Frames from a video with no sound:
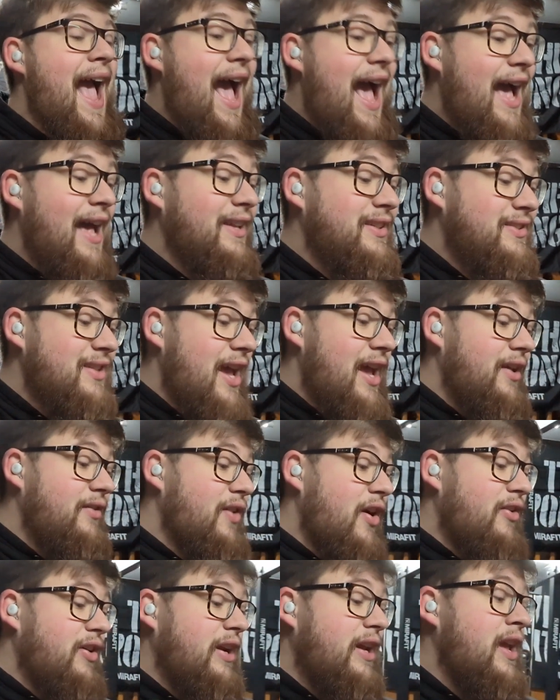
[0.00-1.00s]
as a
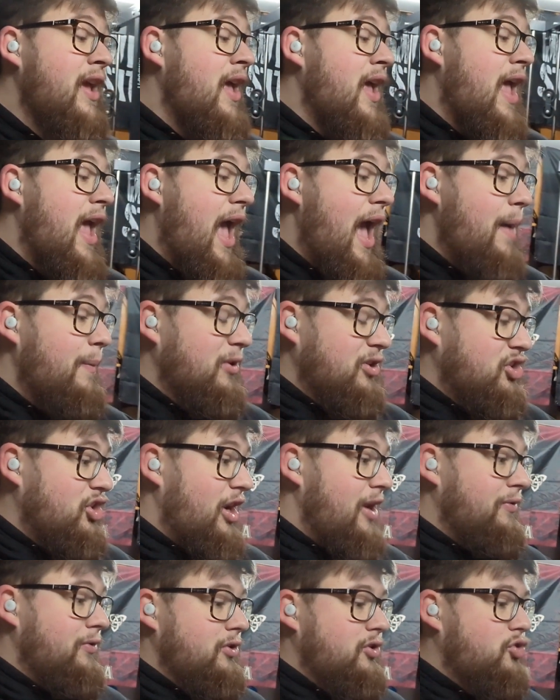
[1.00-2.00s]
very amateur
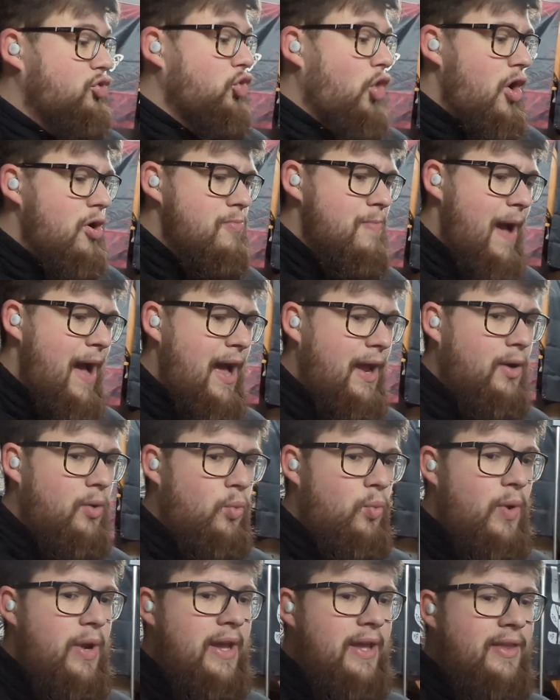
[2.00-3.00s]
level
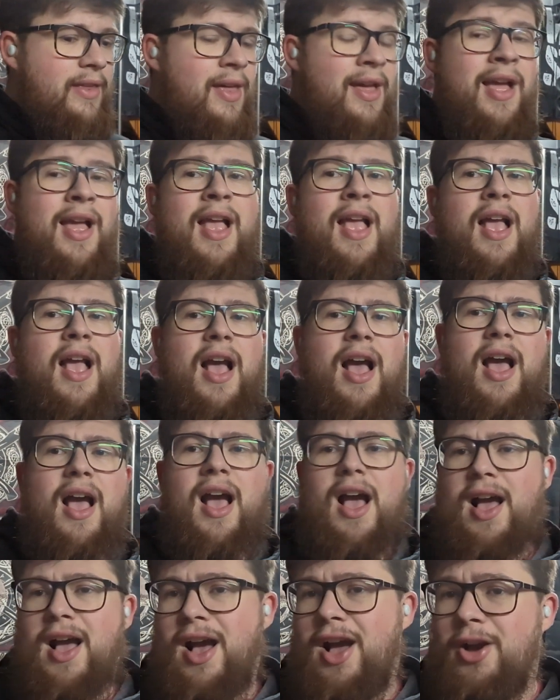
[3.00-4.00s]
strongman with
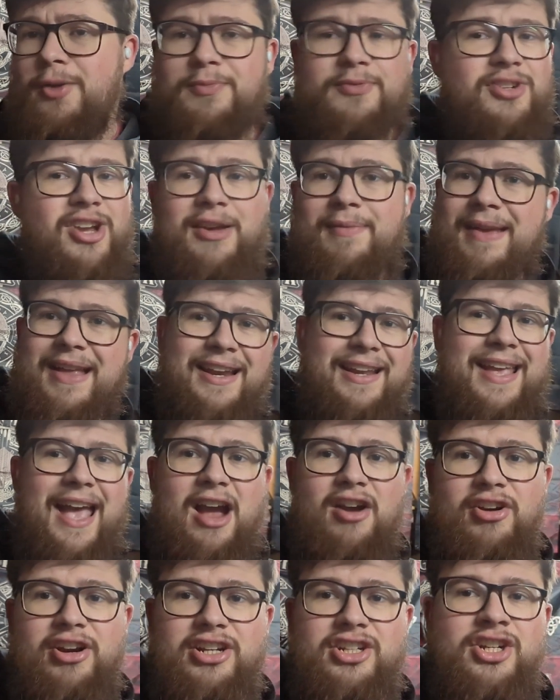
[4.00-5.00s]
a home gym in a
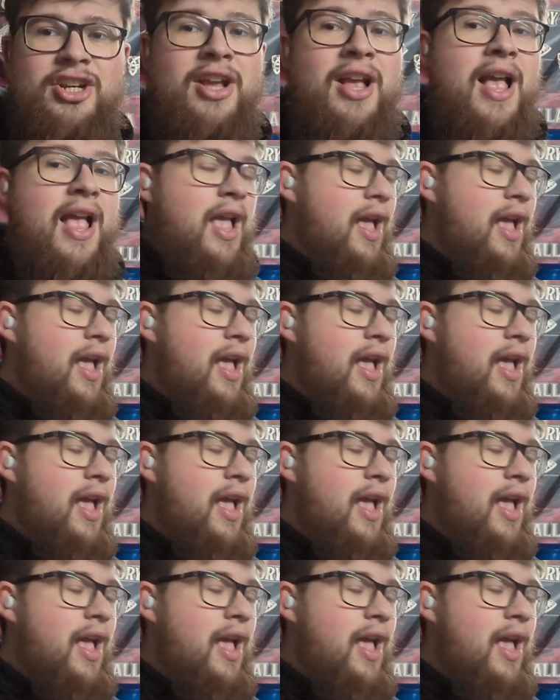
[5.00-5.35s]
garage,